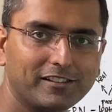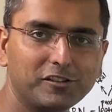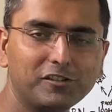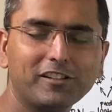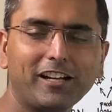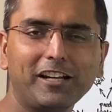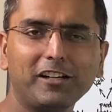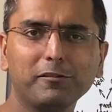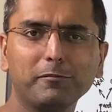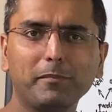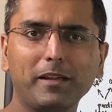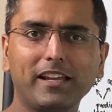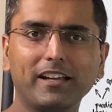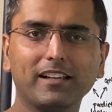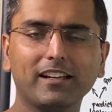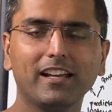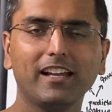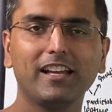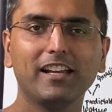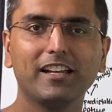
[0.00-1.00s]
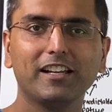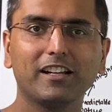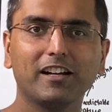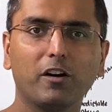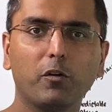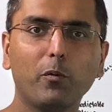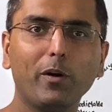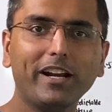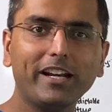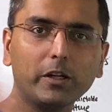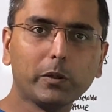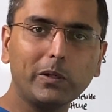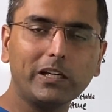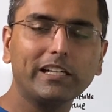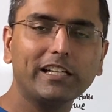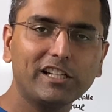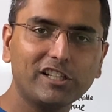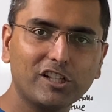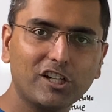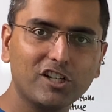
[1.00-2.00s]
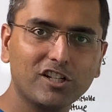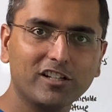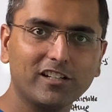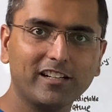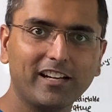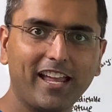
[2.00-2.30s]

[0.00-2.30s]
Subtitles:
You're trying to make a very quick decision.